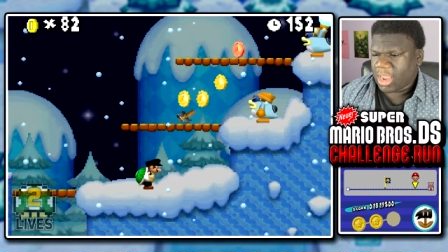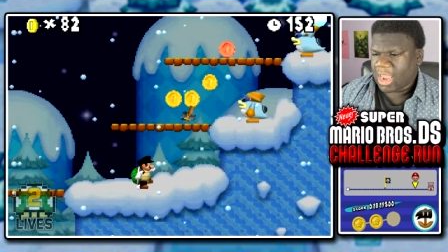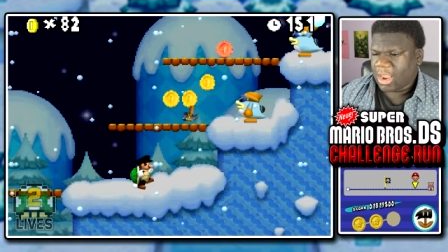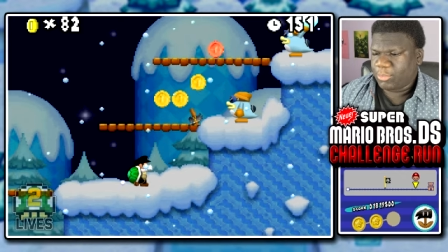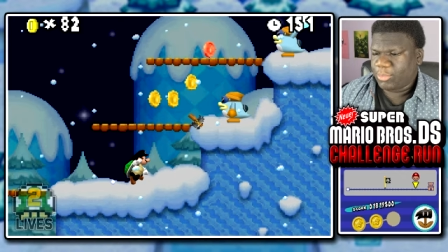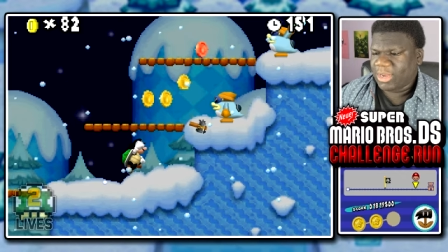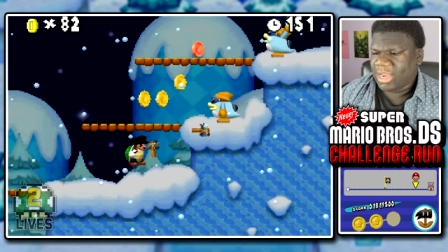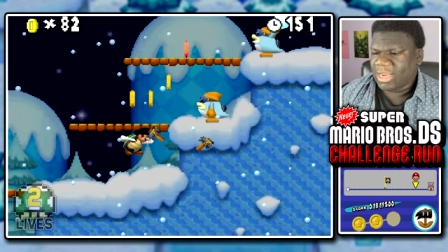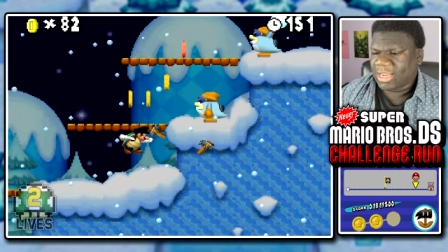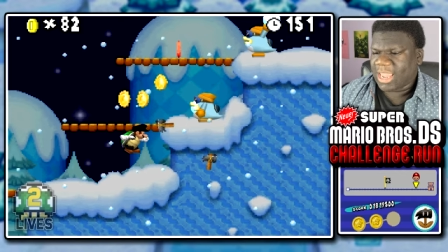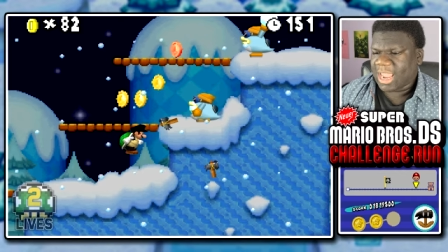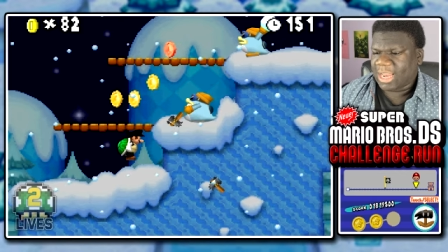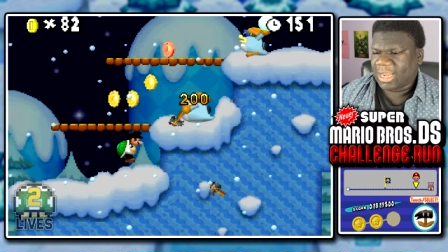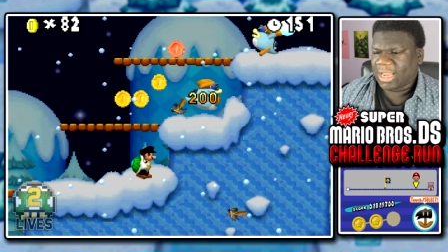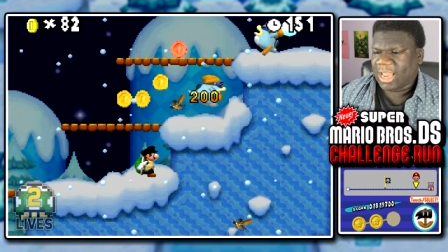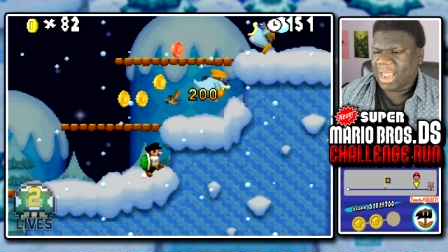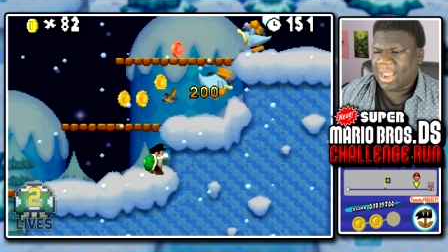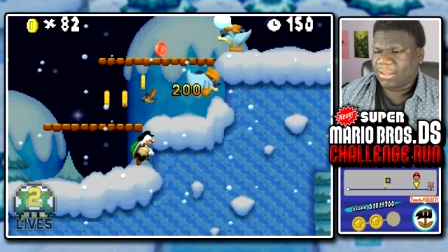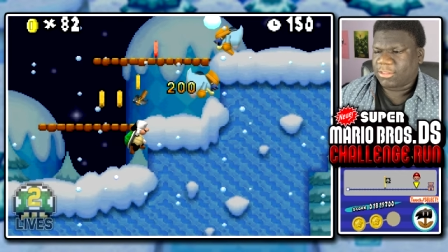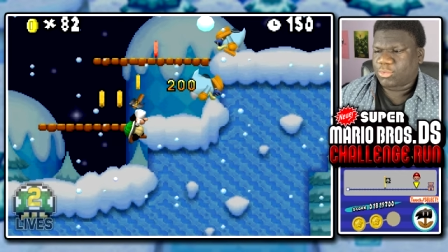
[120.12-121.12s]
And we need to gain
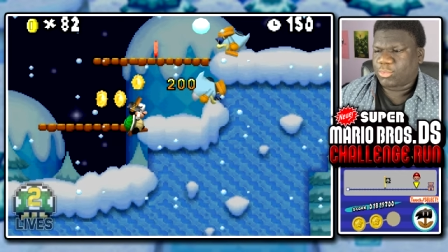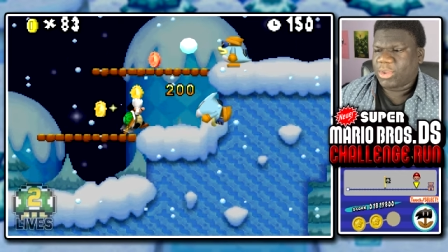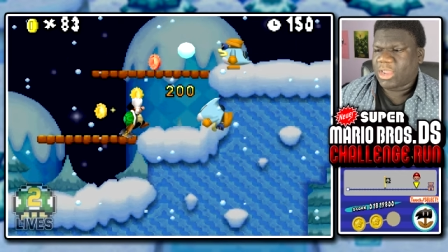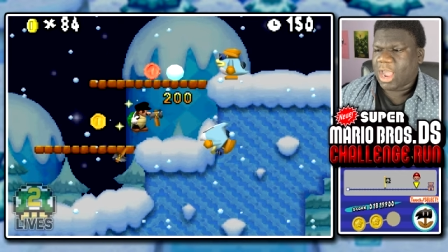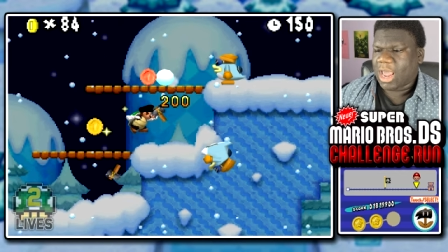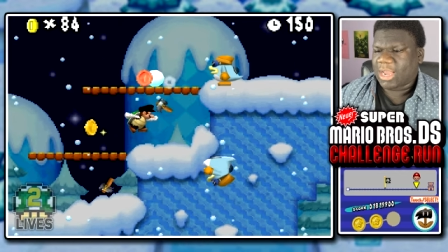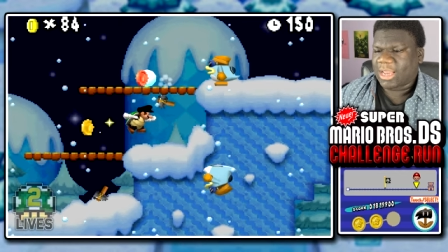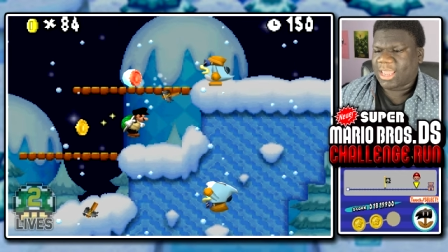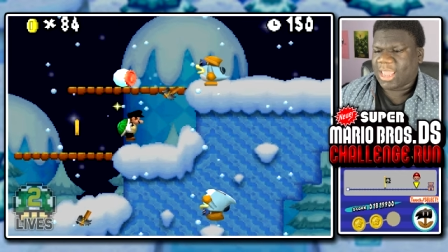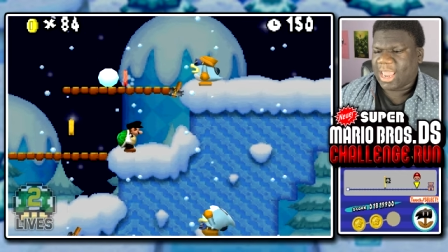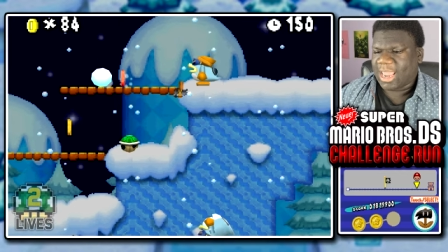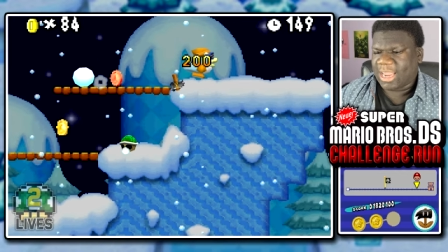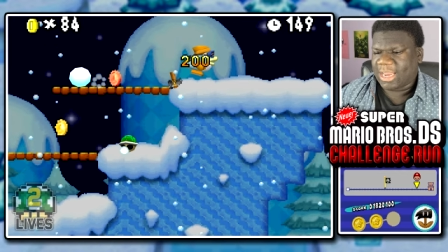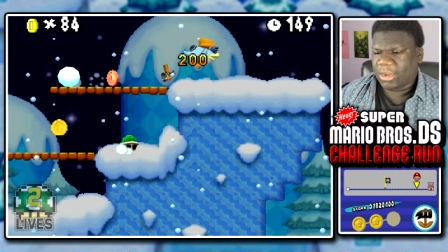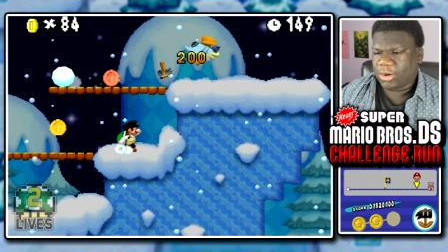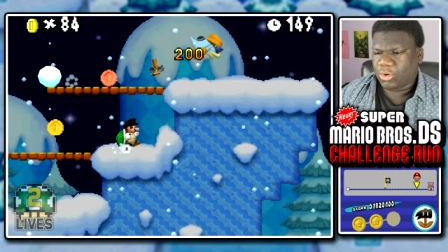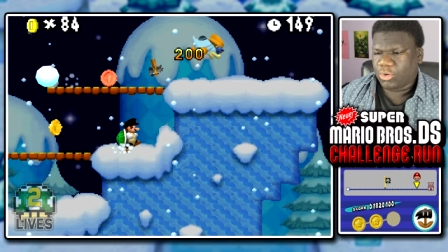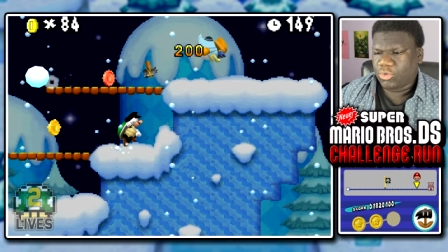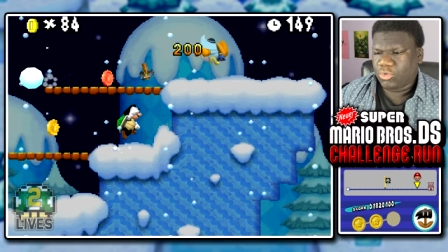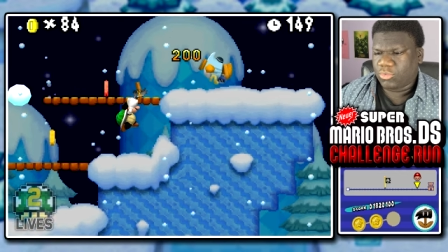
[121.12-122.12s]
lives. We got to gain.
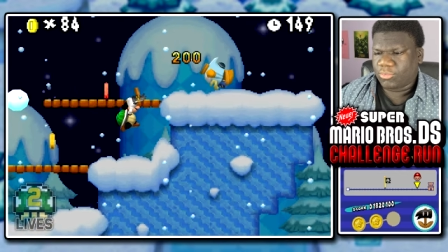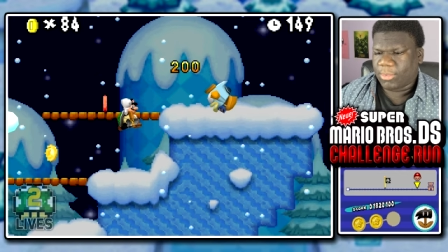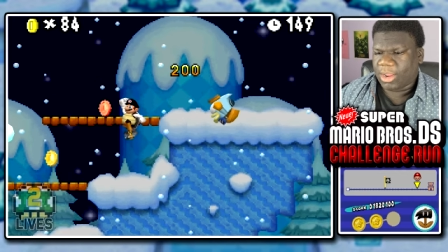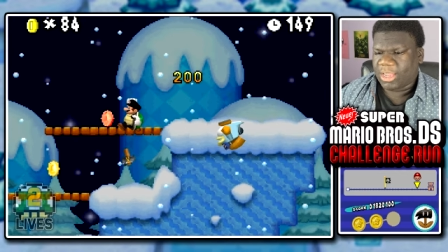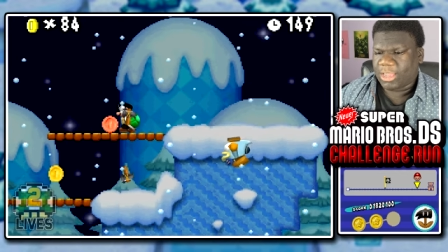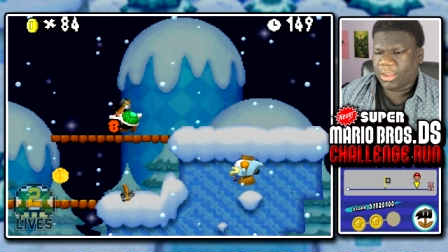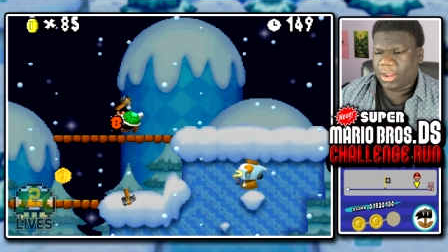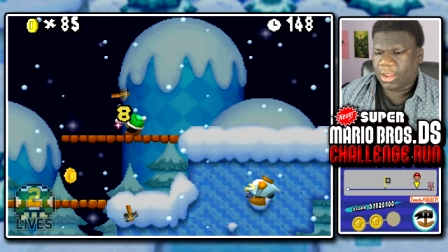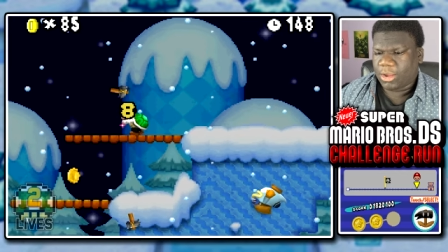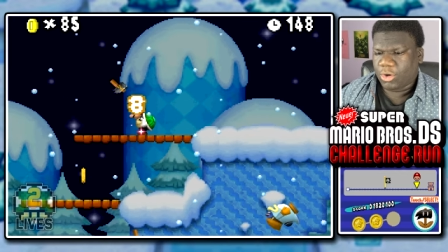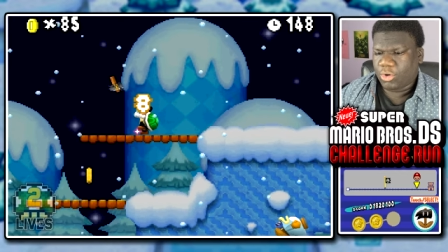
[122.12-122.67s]
Oh, my God.